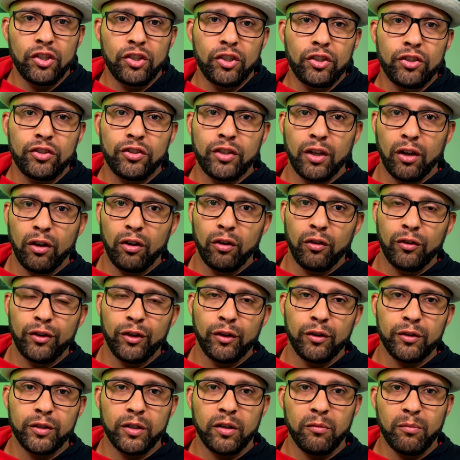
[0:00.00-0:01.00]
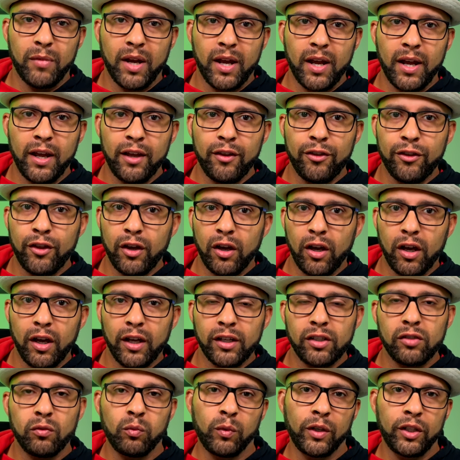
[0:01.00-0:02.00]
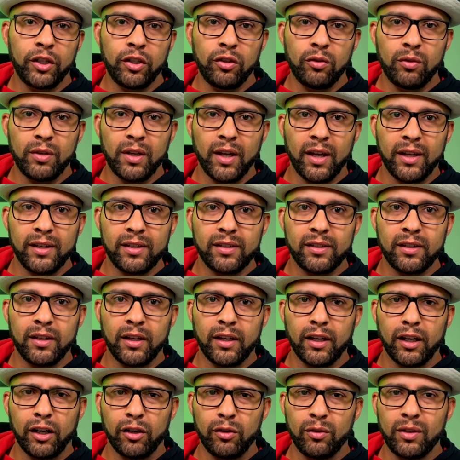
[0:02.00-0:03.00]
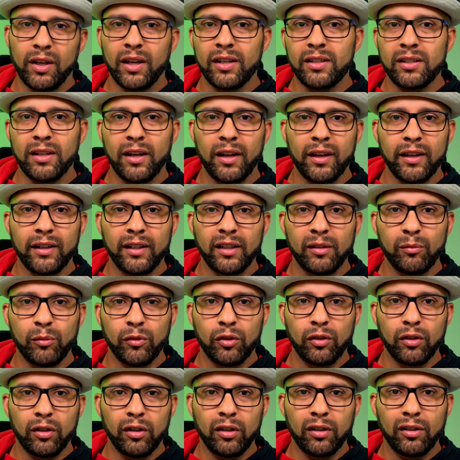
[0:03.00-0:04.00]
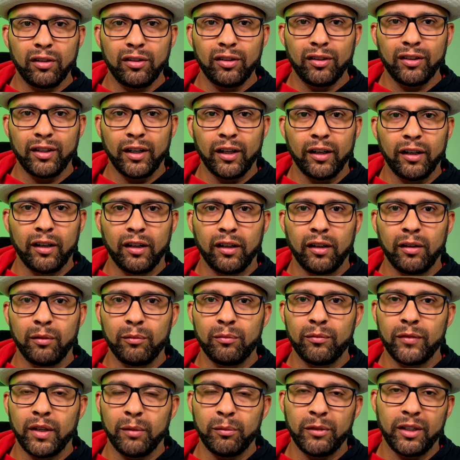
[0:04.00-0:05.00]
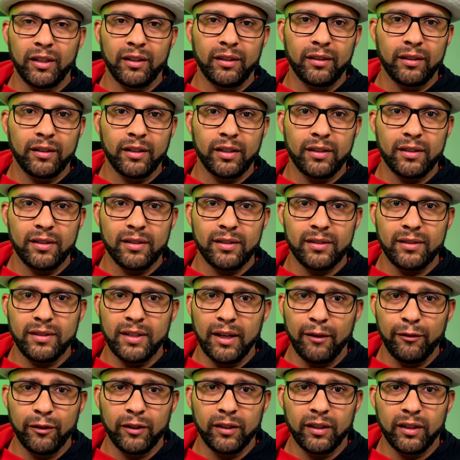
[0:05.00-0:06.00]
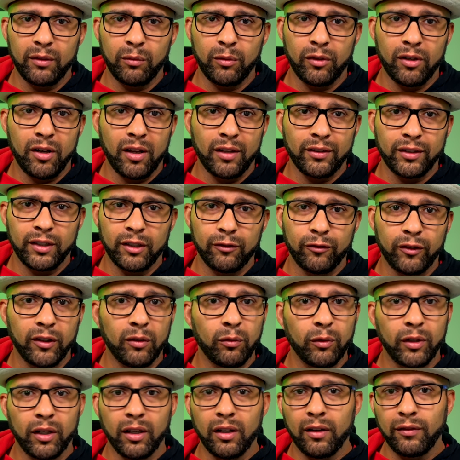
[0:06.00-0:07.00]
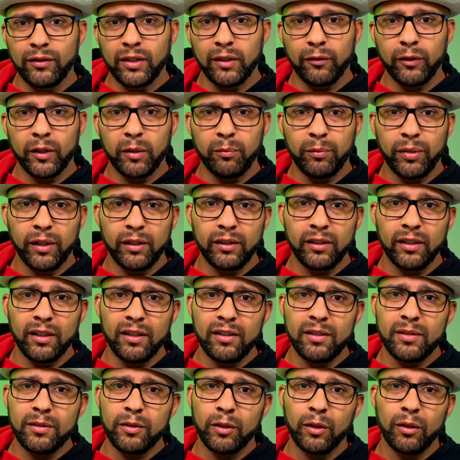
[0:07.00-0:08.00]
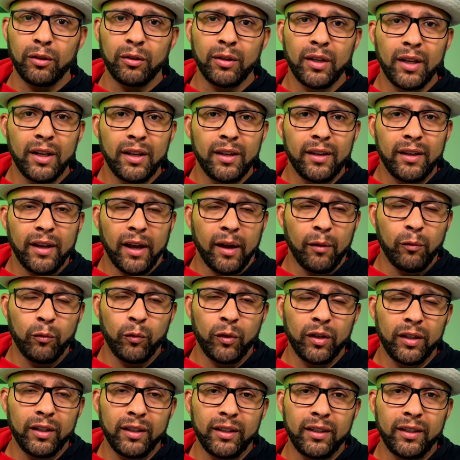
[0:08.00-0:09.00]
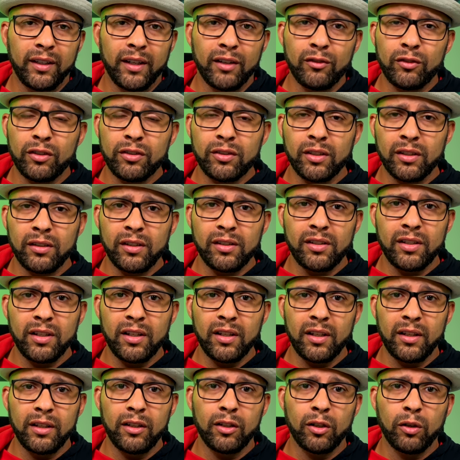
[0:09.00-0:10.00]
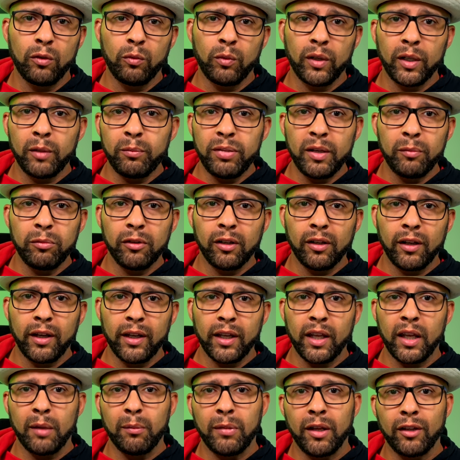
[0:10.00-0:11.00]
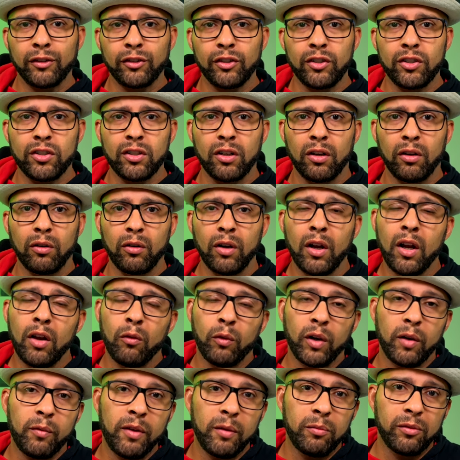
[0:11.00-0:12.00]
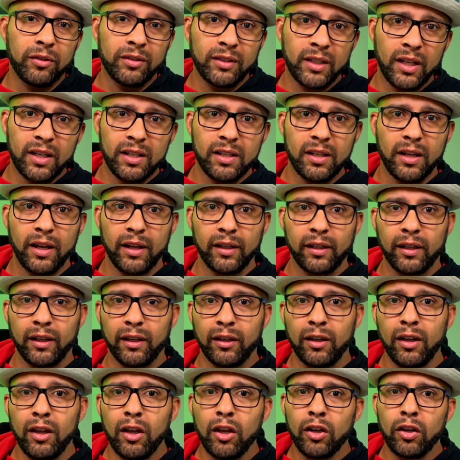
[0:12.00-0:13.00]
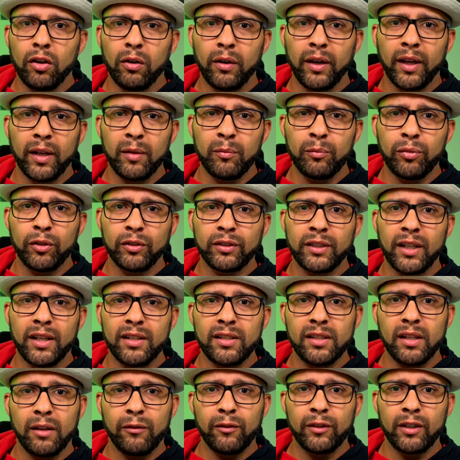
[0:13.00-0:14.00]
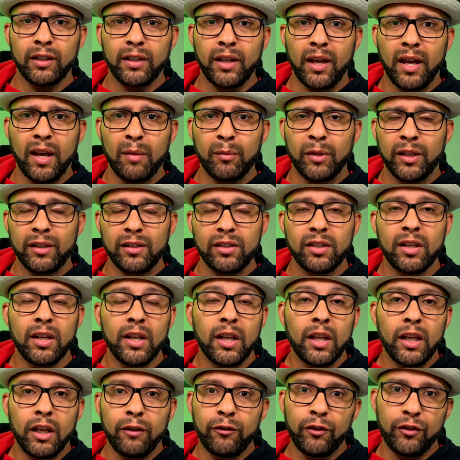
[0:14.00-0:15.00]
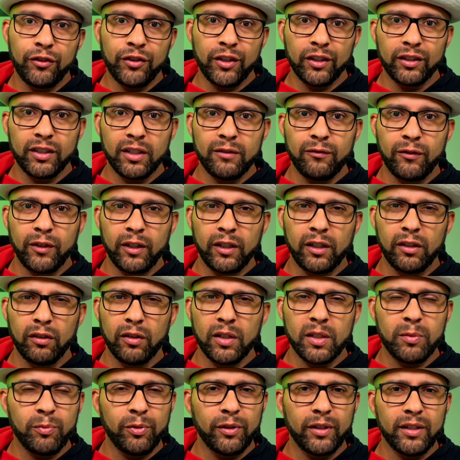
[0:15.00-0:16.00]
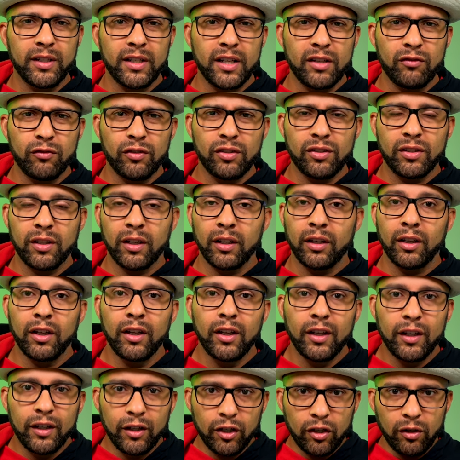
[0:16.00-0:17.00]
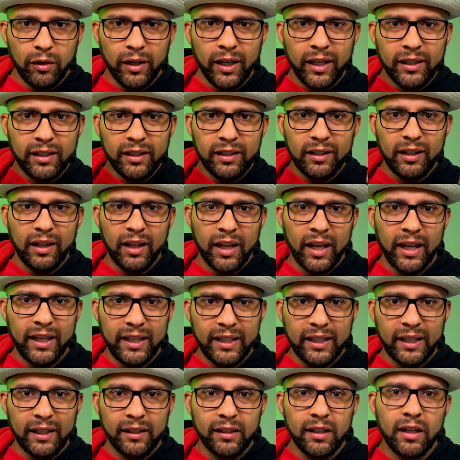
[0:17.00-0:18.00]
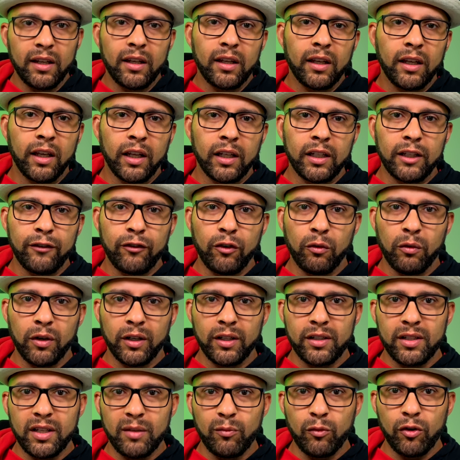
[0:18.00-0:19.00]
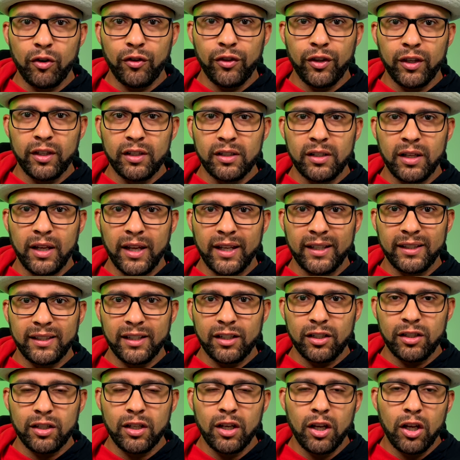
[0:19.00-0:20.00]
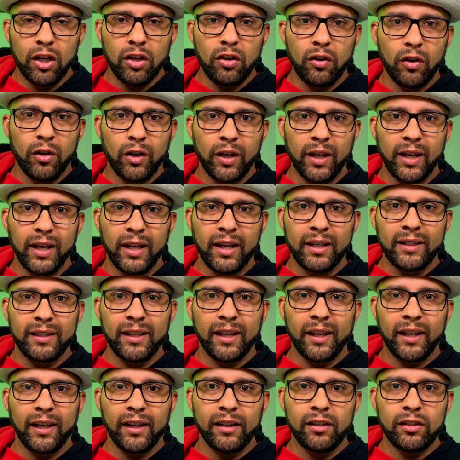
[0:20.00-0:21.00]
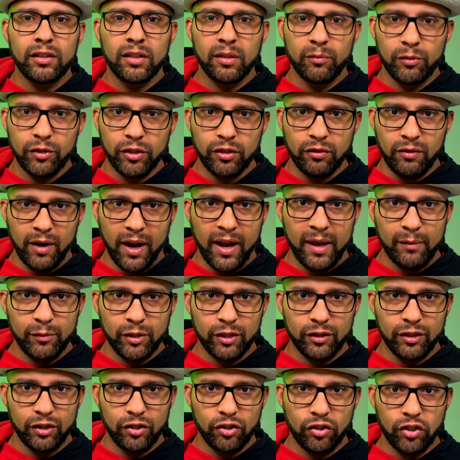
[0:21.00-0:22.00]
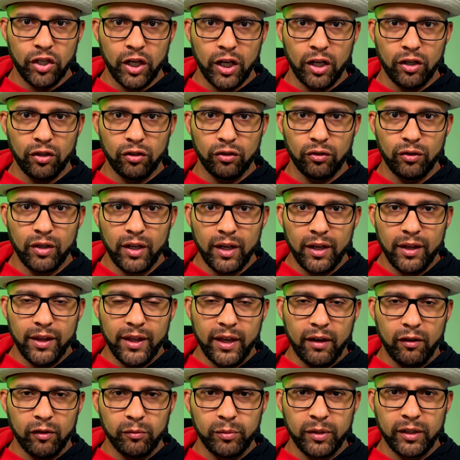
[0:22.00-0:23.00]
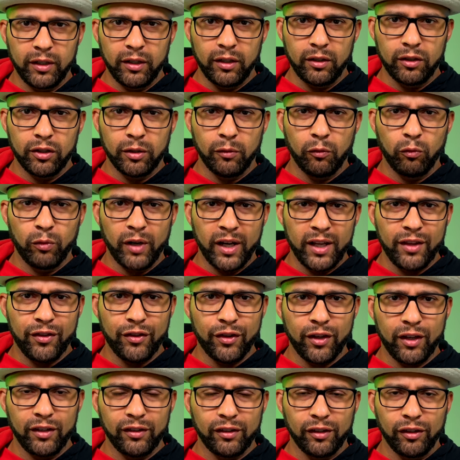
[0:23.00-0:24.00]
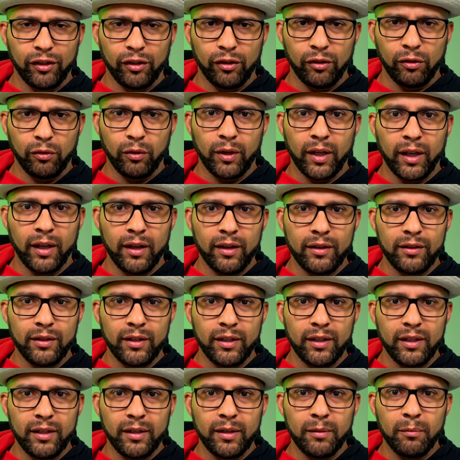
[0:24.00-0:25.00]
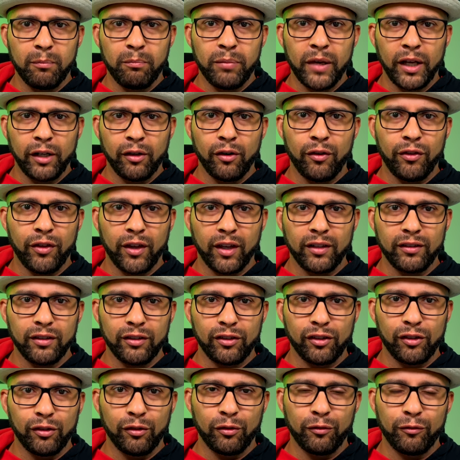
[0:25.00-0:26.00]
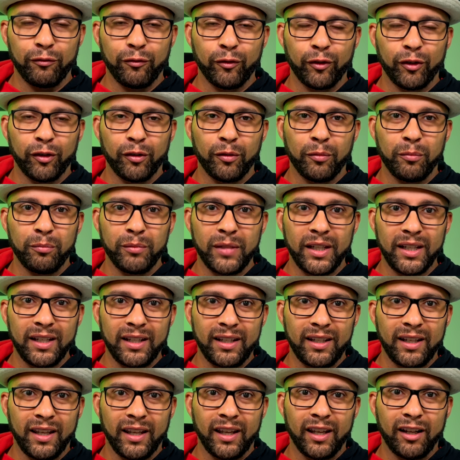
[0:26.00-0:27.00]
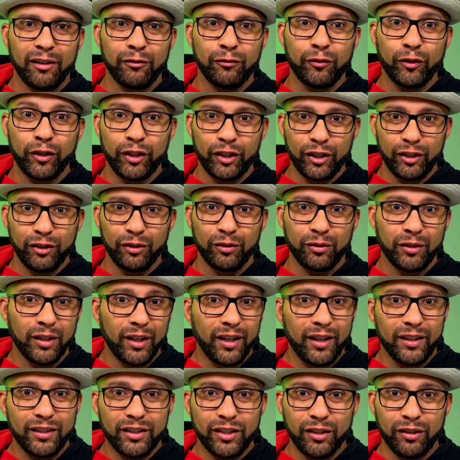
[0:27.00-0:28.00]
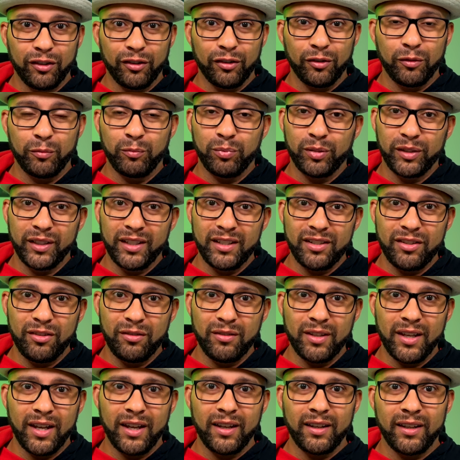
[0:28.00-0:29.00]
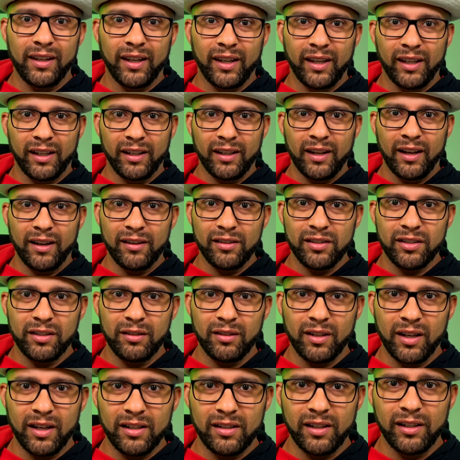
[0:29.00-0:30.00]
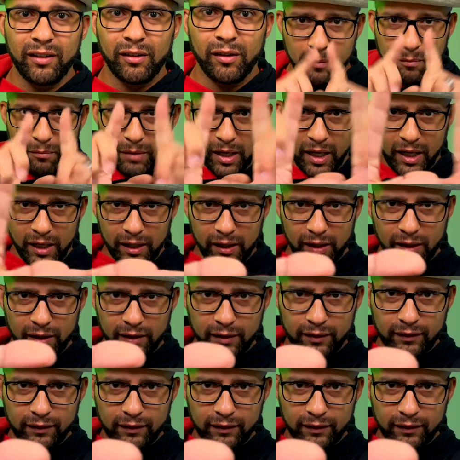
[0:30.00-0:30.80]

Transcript: So those are my thoughts. What do you guys think? Are you guys liking it more? Um, I mean, because definitely we're all different. We all have different opinions. So I'm really interested to see, you know, what are people liking about this show? What are people disliking? Go ahead and put that stuff in the comments. If you think this video is pretty interesting, go ahead and like it. And if you want to see more things like this, go ahead and subscribe to this channel. That would be the right thing to do and the better thing to do for me and for you. So please do that, and I'll see you guys later. Bye.